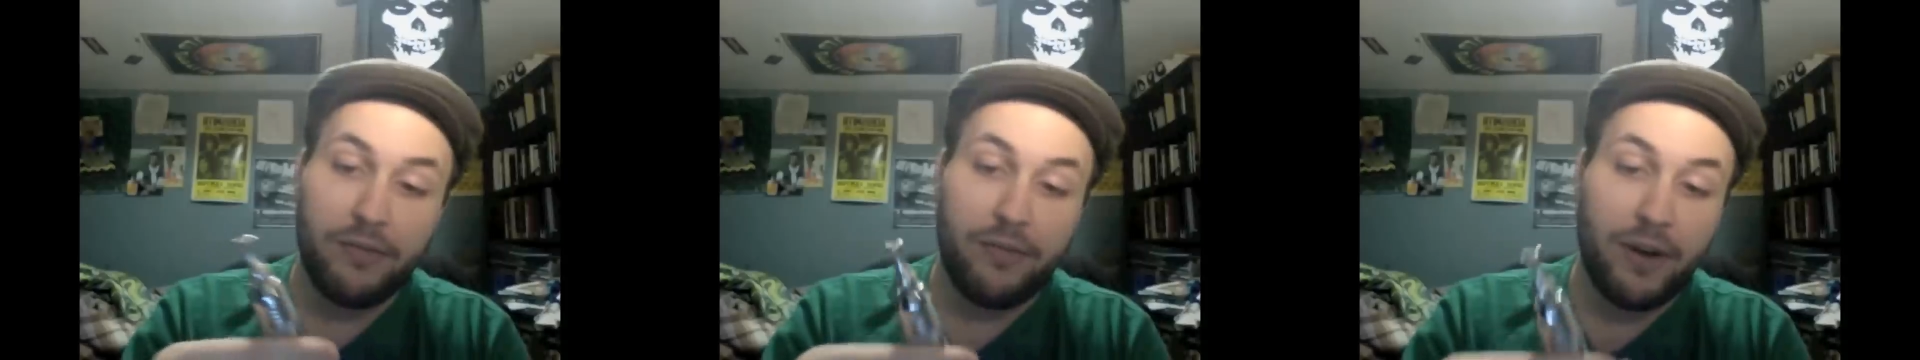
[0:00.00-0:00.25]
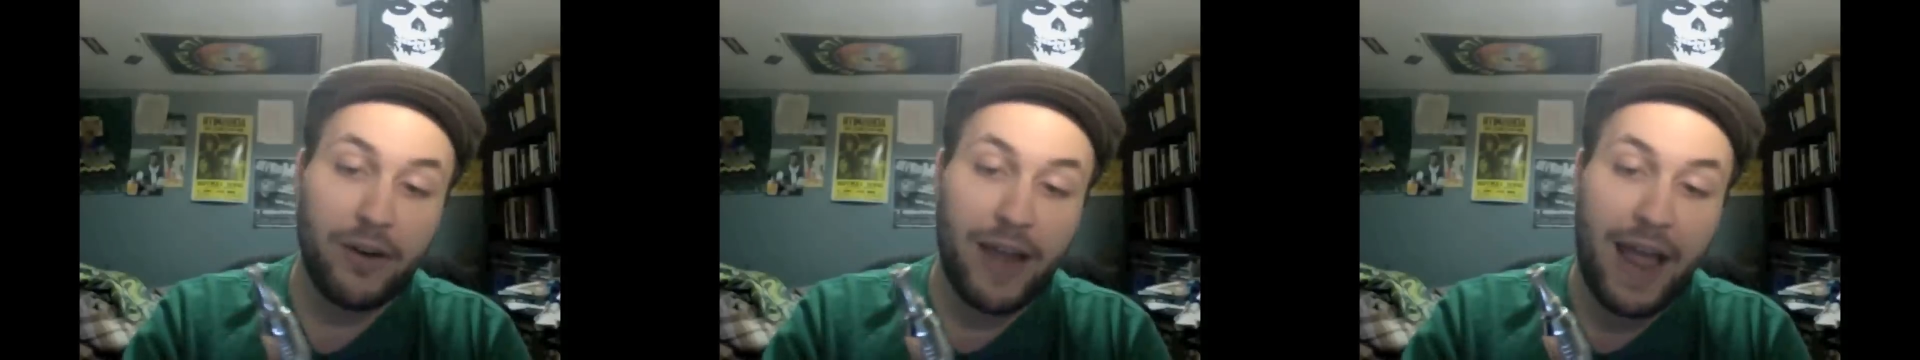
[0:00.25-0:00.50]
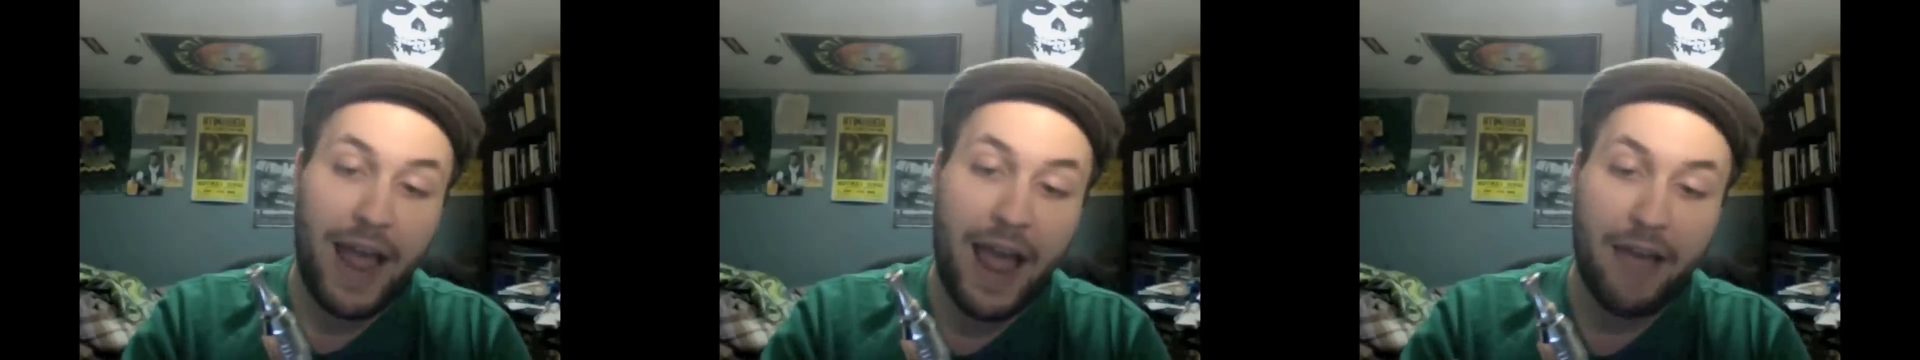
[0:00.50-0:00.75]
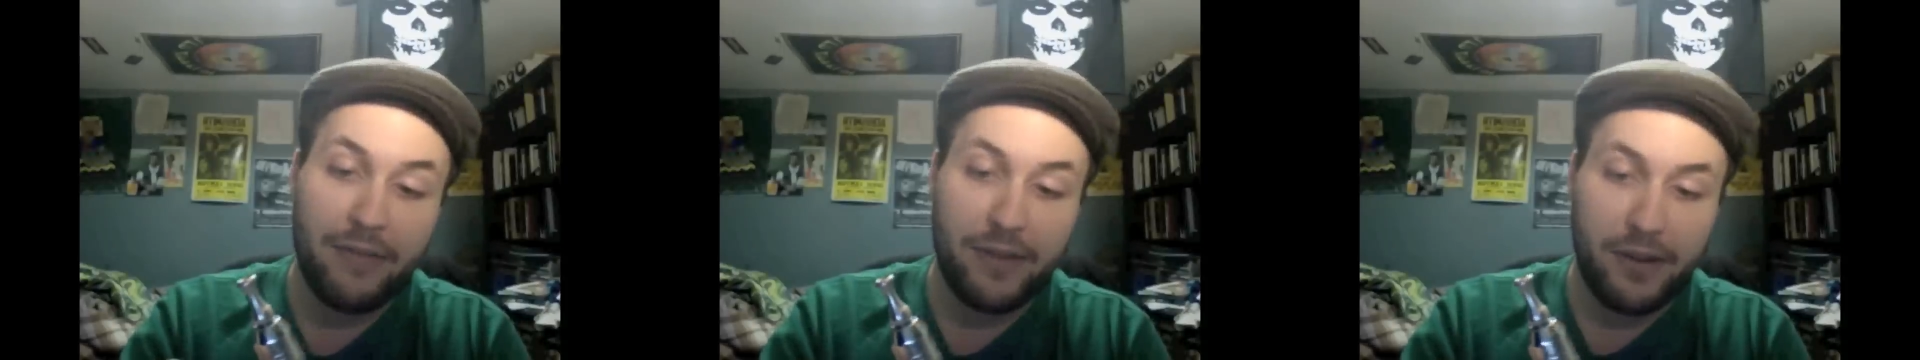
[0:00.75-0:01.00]
very
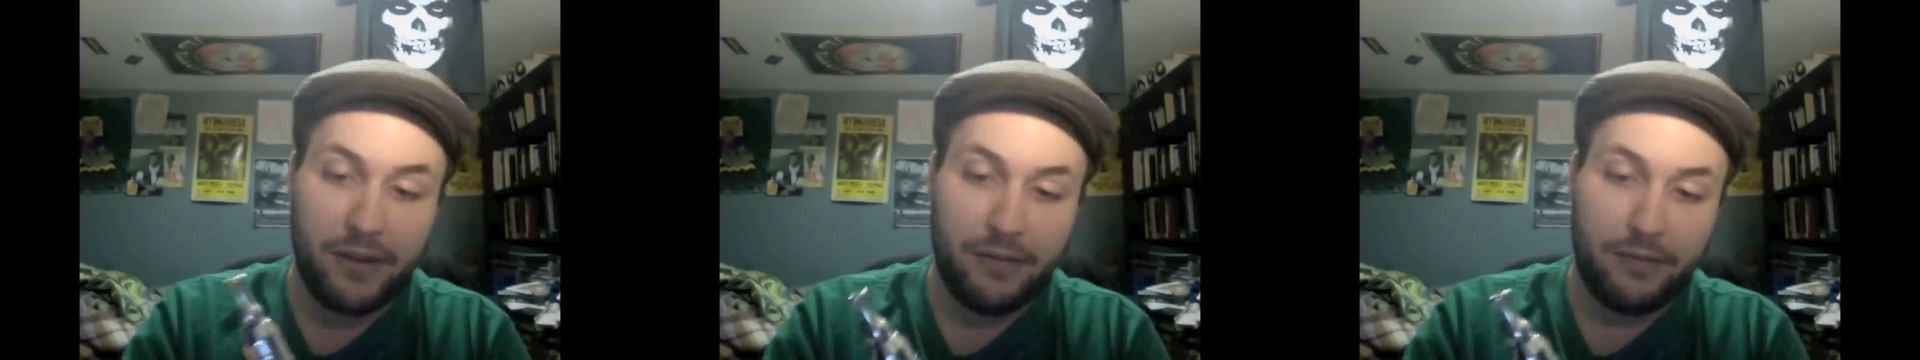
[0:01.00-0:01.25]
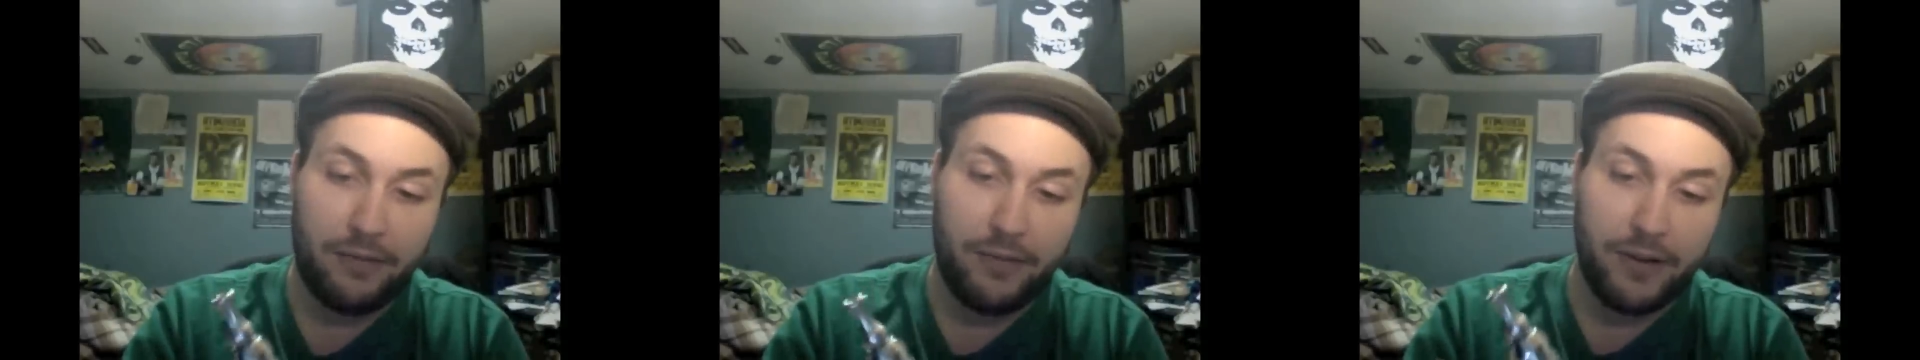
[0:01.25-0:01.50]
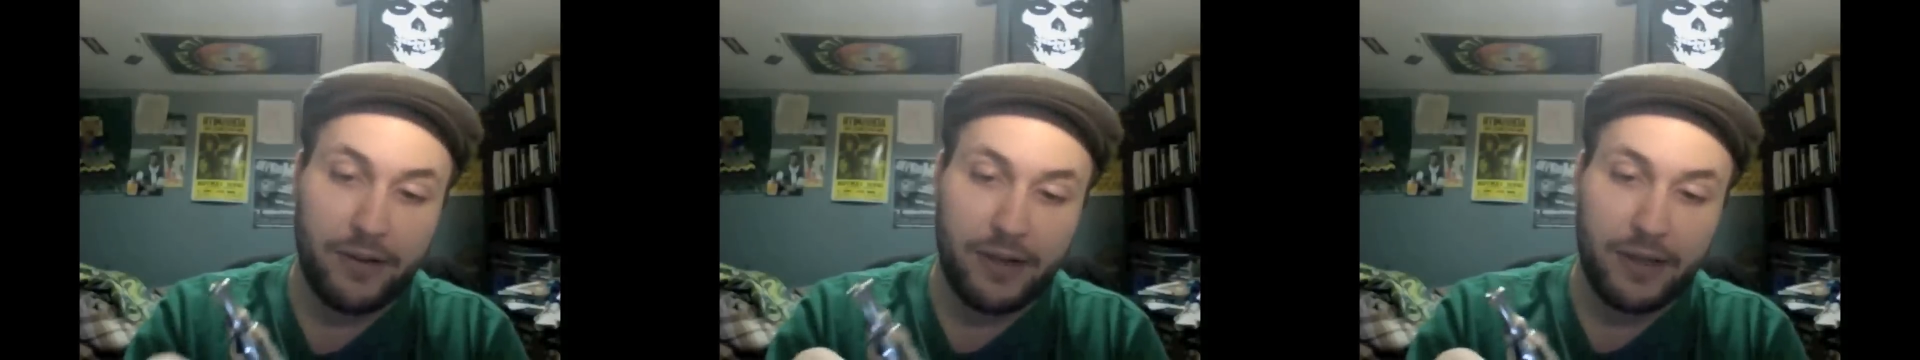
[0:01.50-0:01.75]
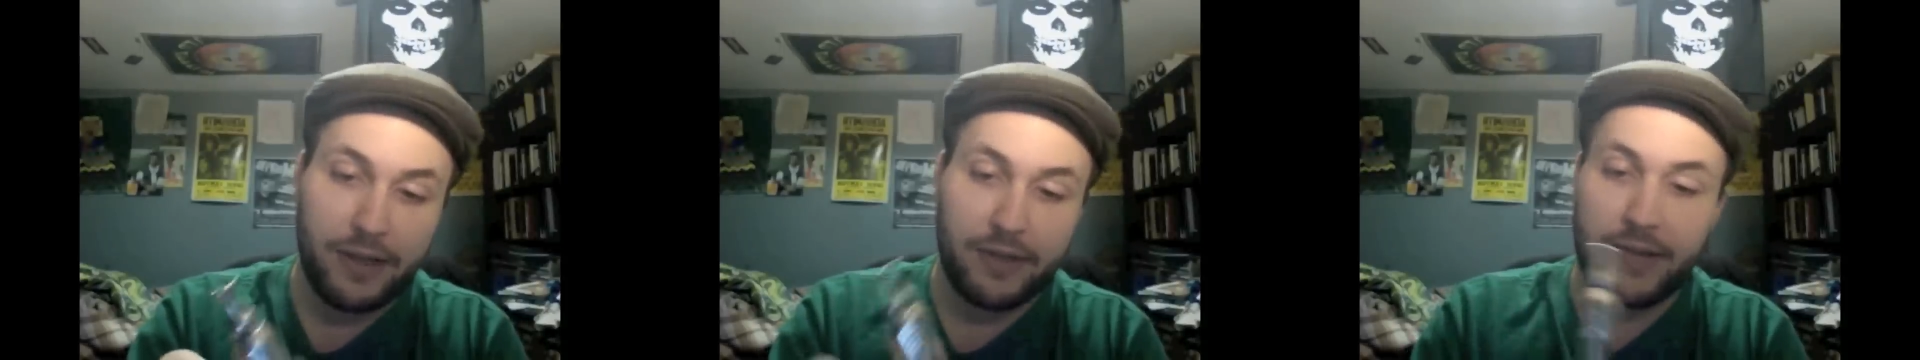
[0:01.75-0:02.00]
heavy
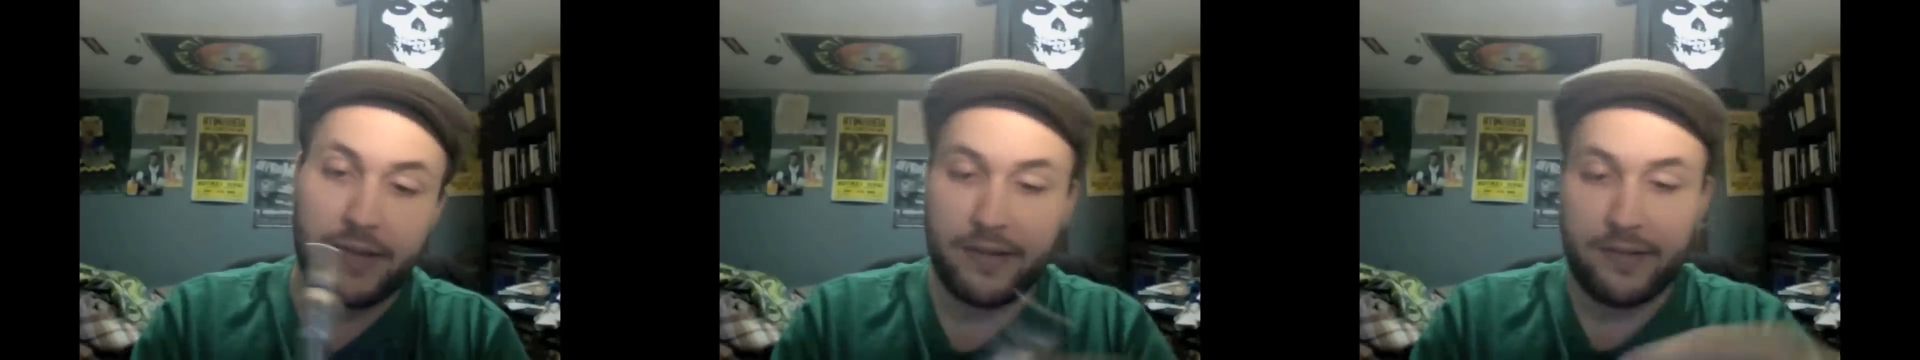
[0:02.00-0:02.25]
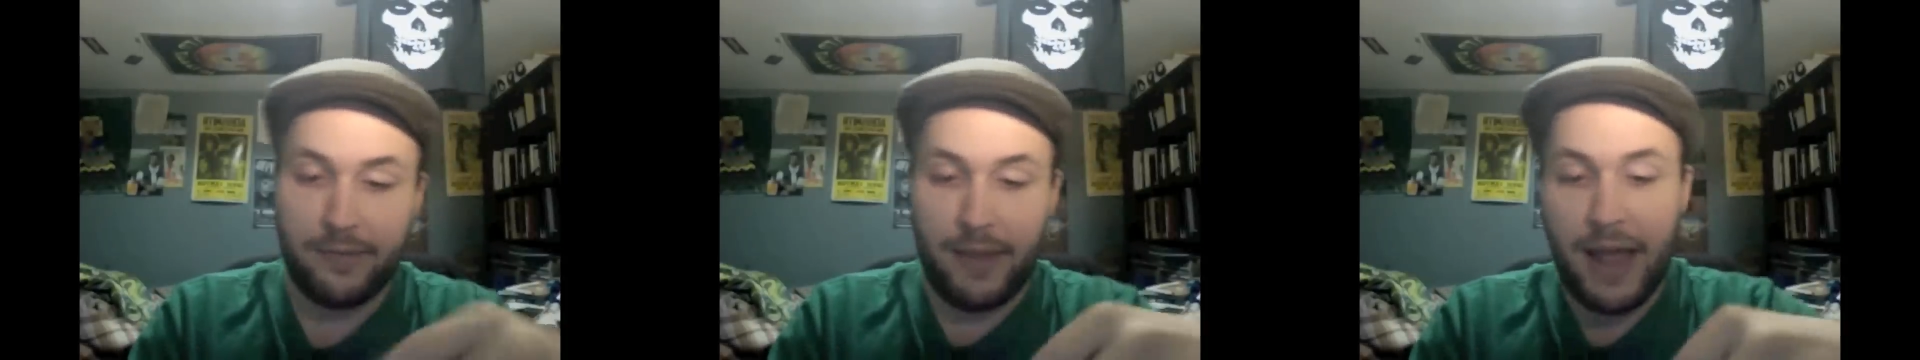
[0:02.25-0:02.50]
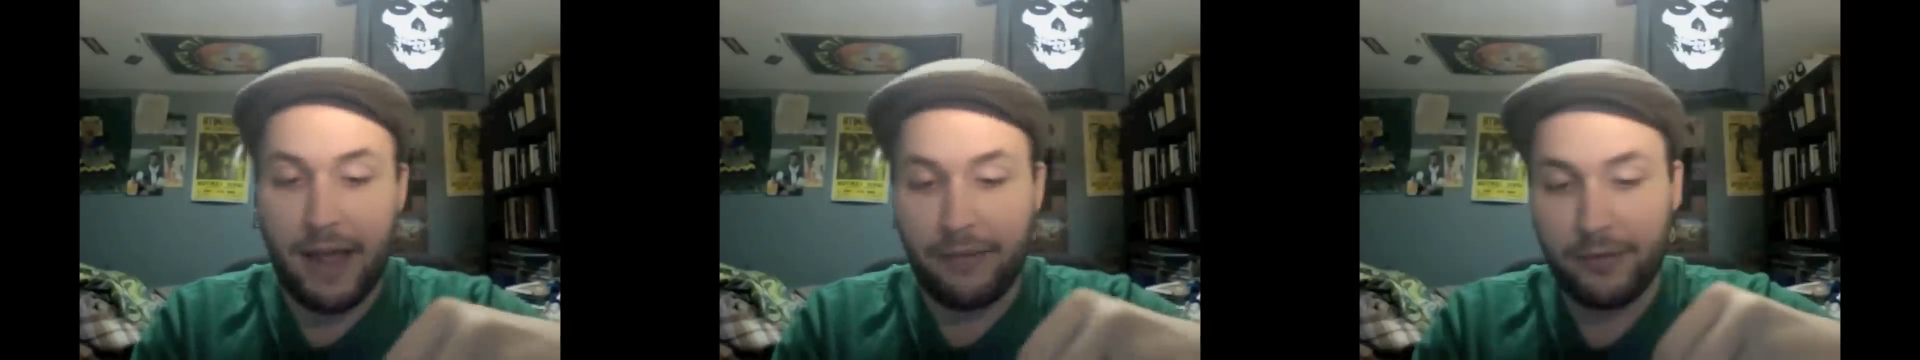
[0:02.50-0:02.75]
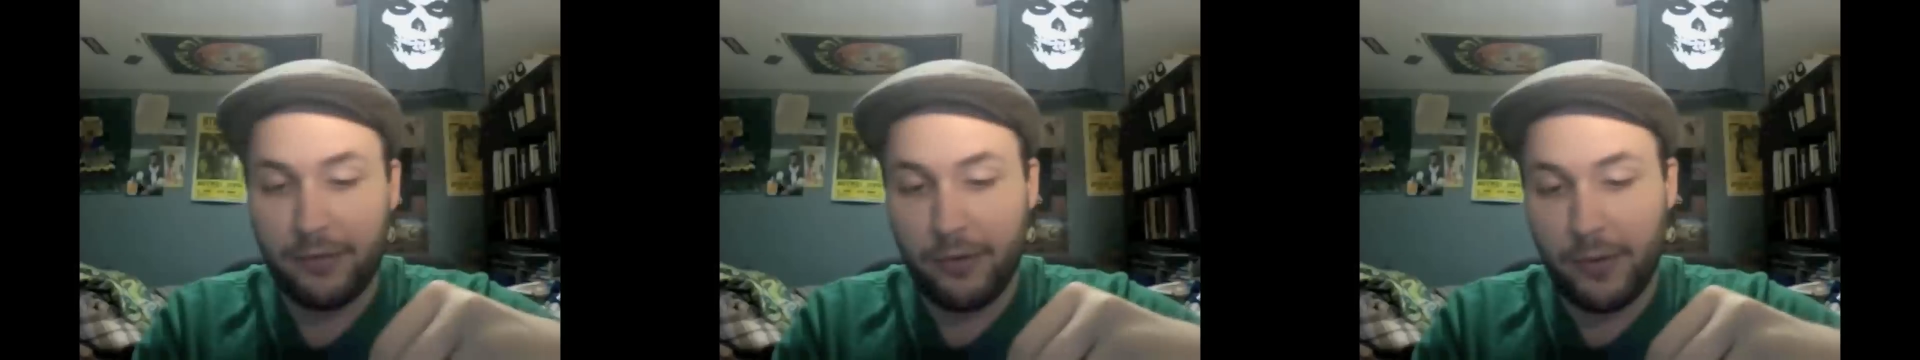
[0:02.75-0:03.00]
feeling. It's got some
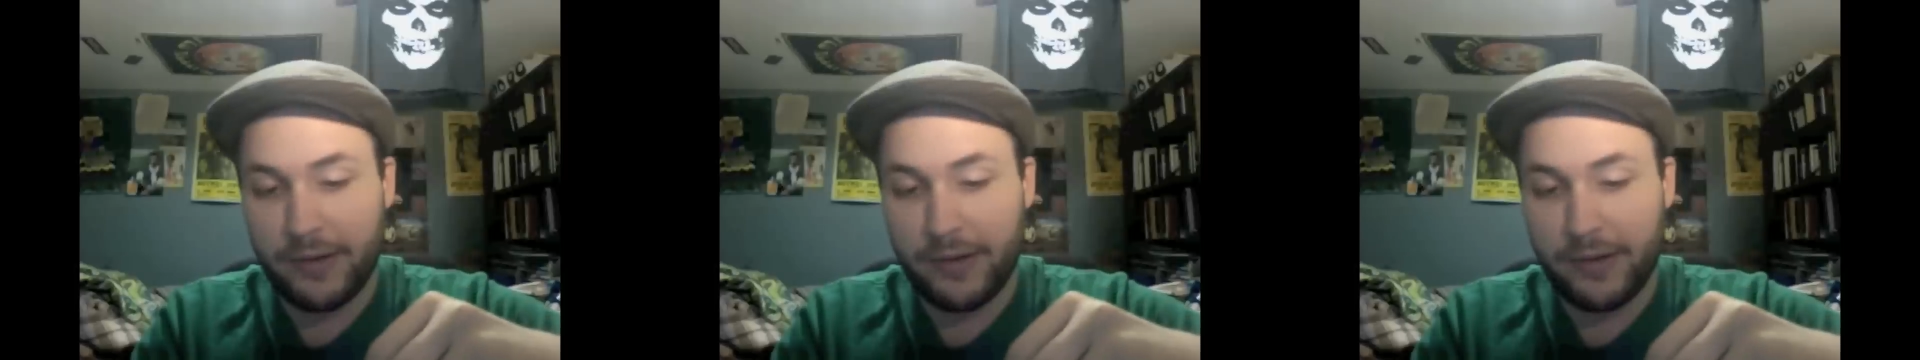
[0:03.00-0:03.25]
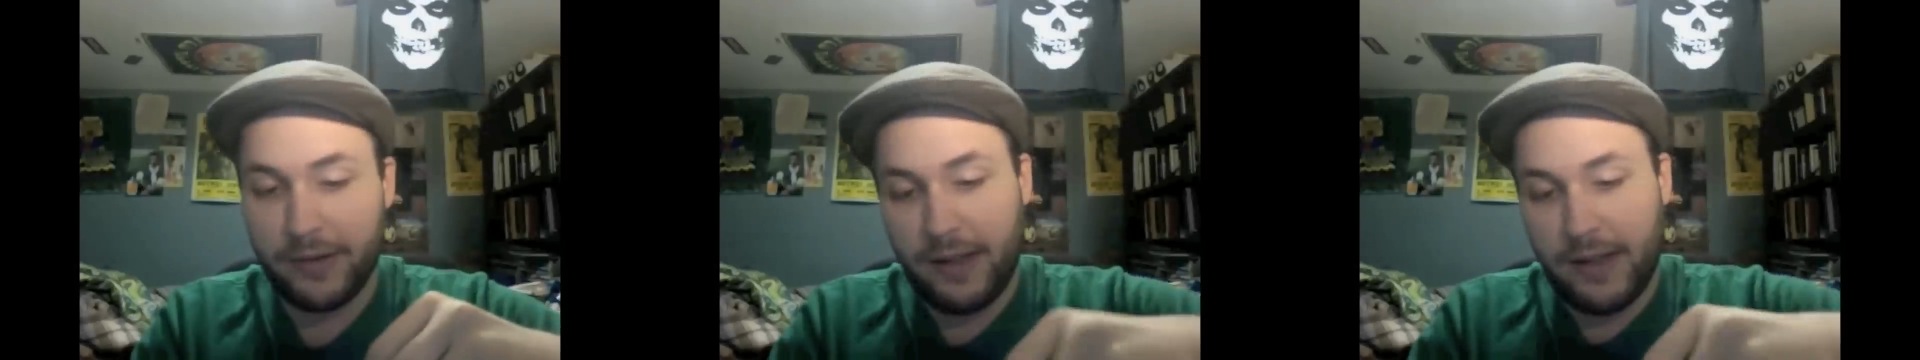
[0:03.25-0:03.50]
heft to it.